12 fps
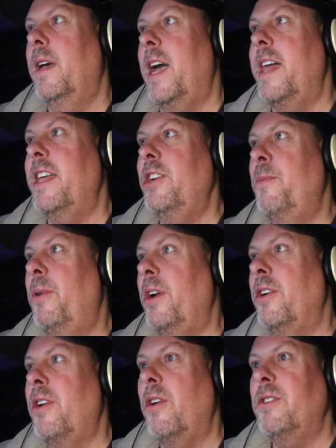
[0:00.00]
And then you put
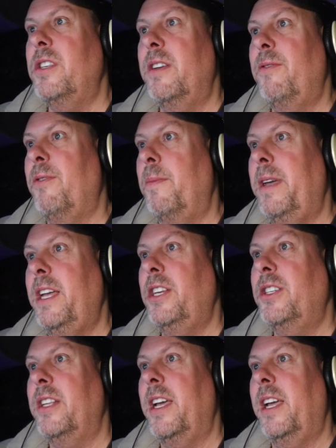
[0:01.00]
your notes in from
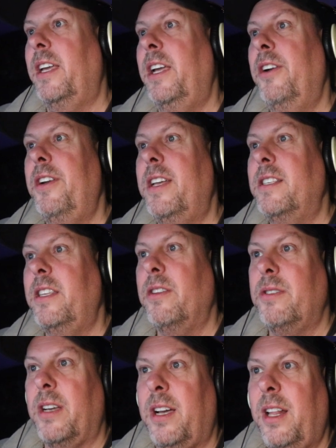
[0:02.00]
each thing. Here you can see
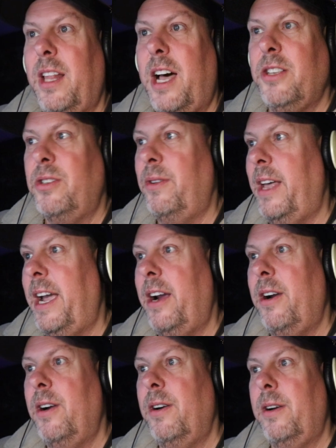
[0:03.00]
there's a colossal
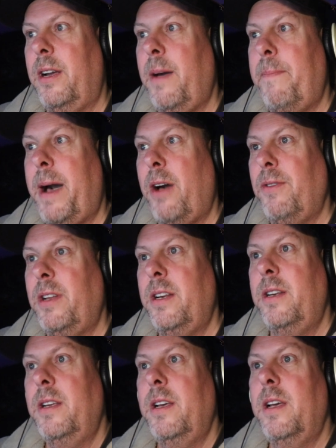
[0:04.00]
error
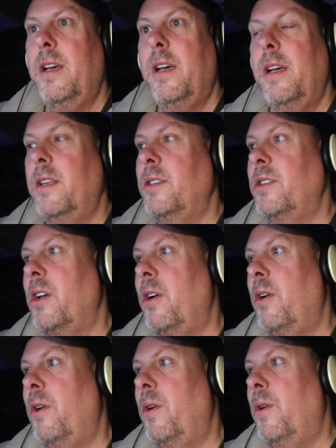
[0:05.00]
compounded.
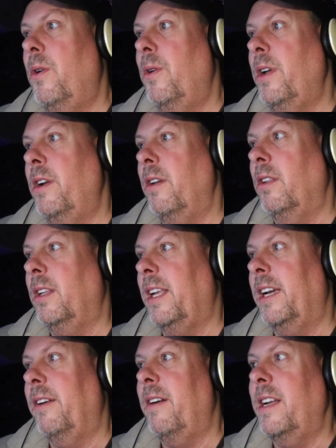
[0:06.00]
So, you know, it looked
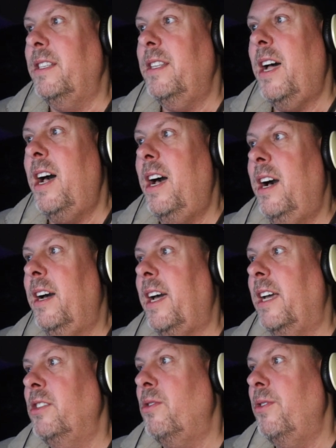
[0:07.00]
like a great stock.
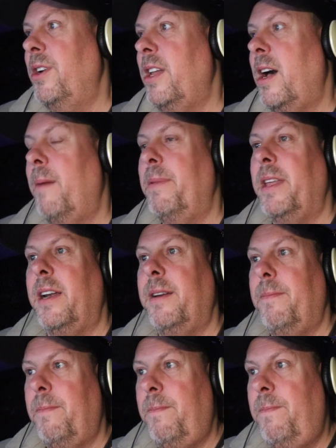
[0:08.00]
I screwed it up. And
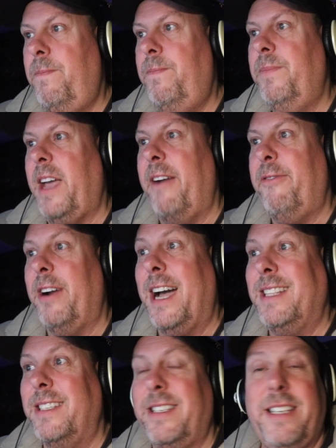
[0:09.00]
then I
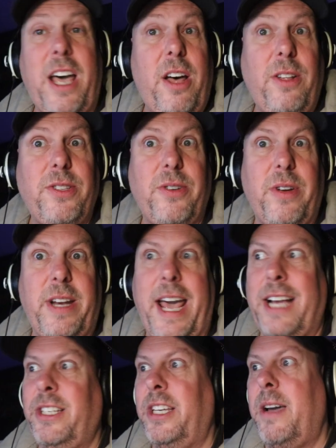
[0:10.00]
forgot to sell, so it
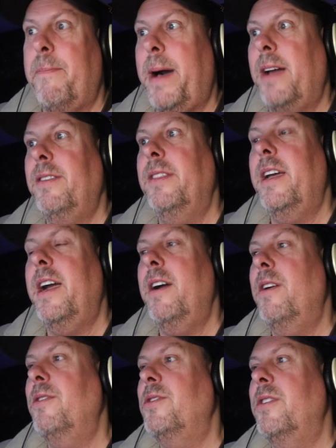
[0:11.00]
actually compounded the
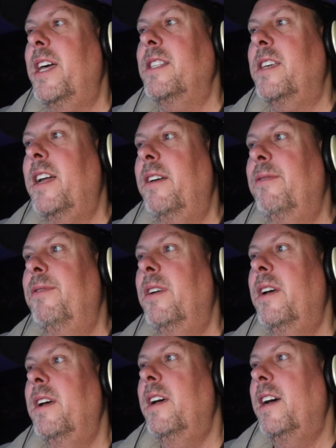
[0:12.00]
error. So that's kind of,
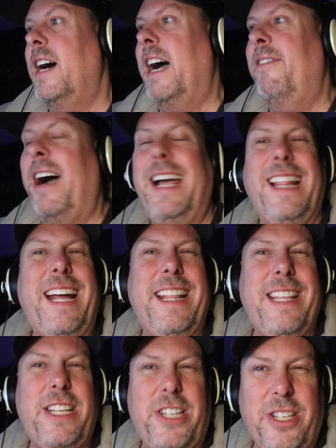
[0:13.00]
I've highlighted
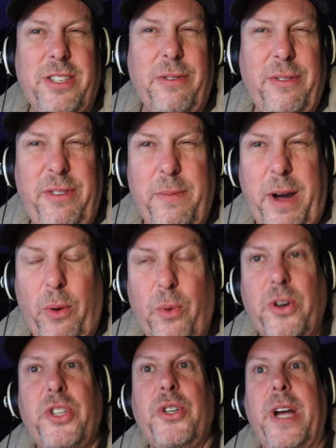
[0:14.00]
this just to review my
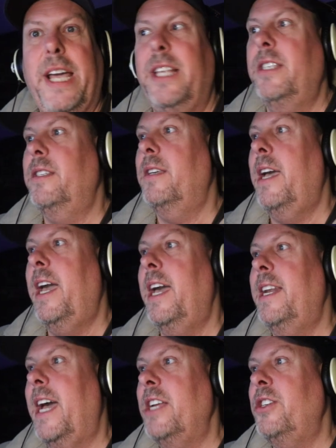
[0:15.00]
worst trades.
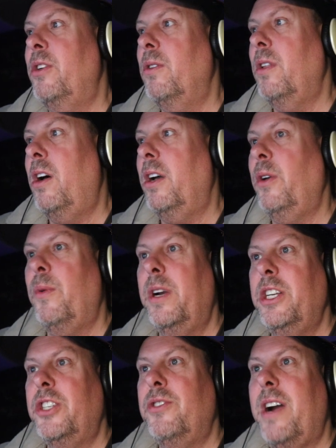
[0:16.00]
And as you go along, you
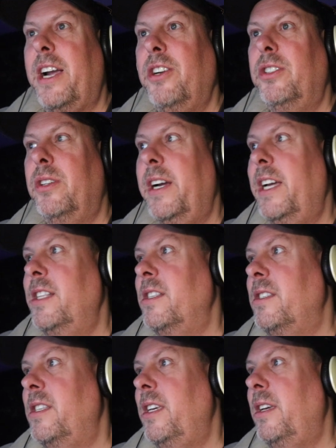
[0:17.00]
want to just track your trades
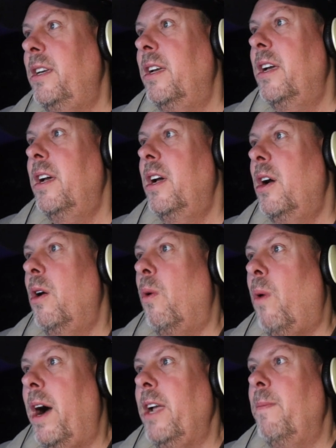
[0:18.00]
and see
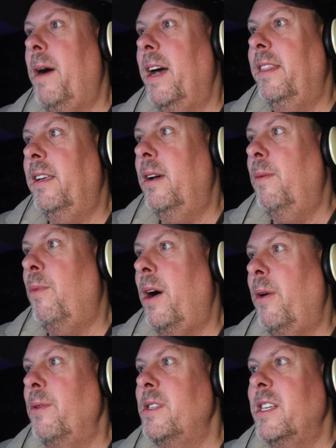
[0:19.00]
why you bought them,
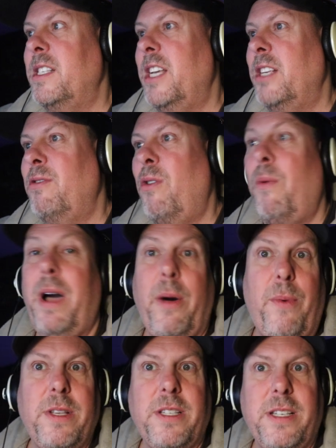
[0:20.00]
why it was successful, why
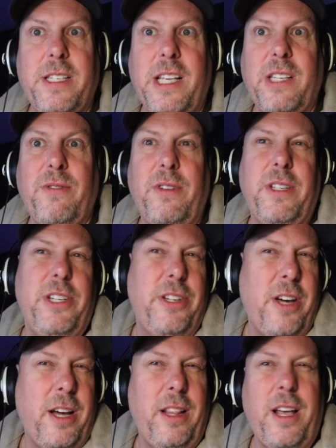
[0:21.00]
it wasn't successful, did you
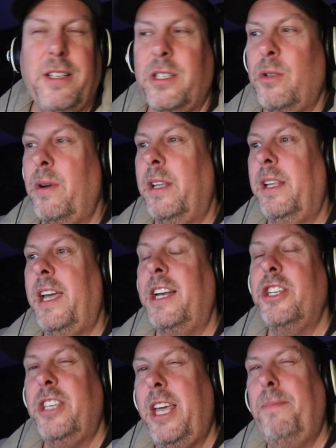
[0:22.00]
cut losses quickly, and
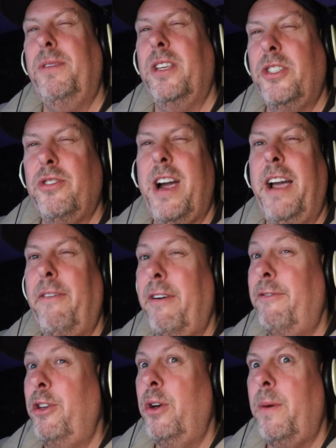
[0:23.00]
just keep this track and
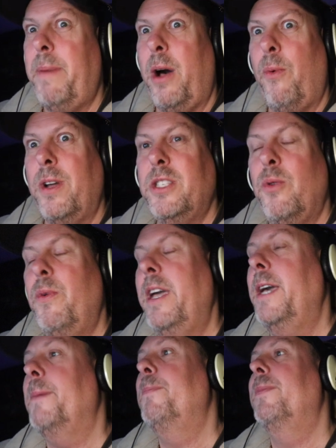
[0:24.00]
review it about once a week.